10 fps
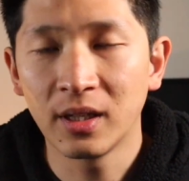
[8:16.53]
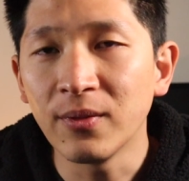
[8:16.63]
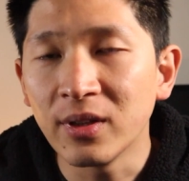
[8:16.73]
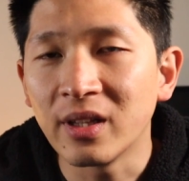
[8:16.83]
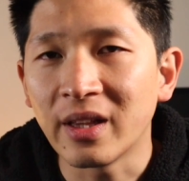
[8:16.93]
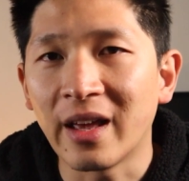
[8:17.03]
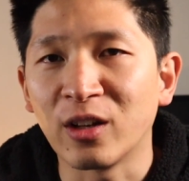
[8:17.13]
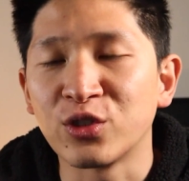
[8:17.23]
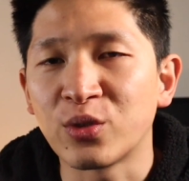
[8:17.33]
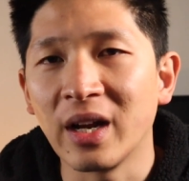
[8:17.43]
Given that
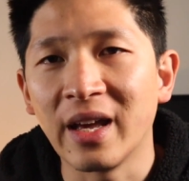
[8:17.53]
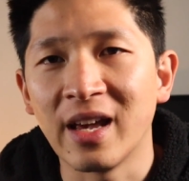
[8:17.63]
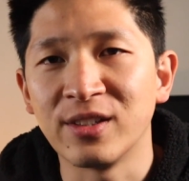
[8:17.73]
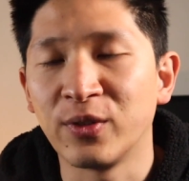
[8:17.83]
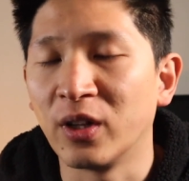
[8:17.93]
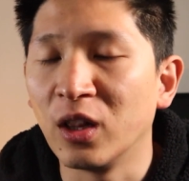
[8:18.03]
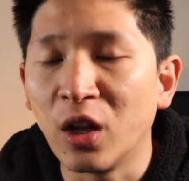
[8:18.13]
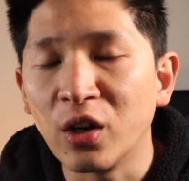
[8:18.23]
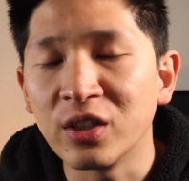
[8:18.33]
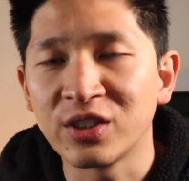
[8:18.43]
Australia has for the
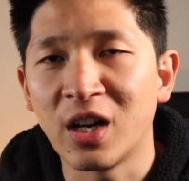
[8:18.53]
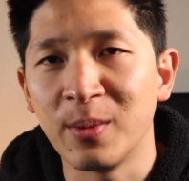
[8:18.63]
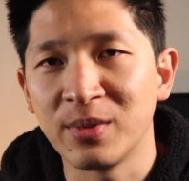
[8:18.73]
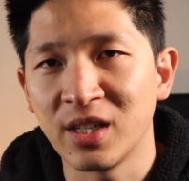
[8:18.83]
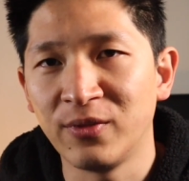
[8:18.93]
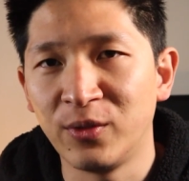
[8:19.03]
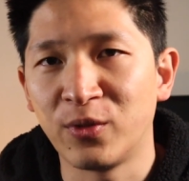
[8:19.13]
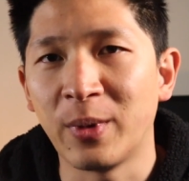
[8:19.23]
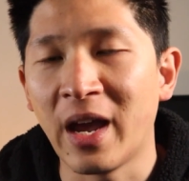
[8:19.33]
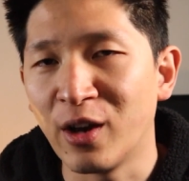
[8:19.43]
longest time suffered
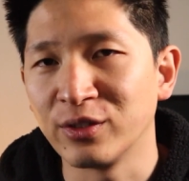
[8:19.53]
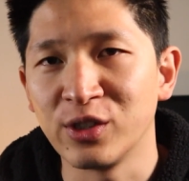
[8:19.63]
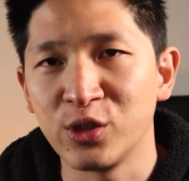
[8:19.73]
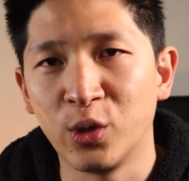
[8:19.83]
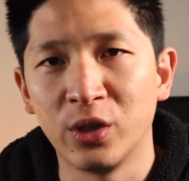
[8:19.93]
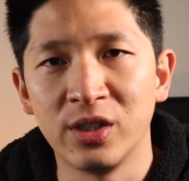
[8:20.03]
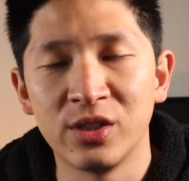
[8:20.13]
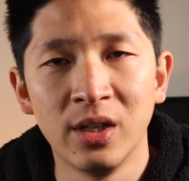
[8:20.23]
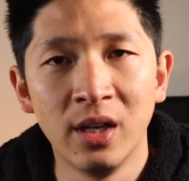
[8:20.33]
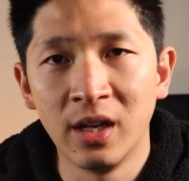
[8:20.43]
from a housing shortage,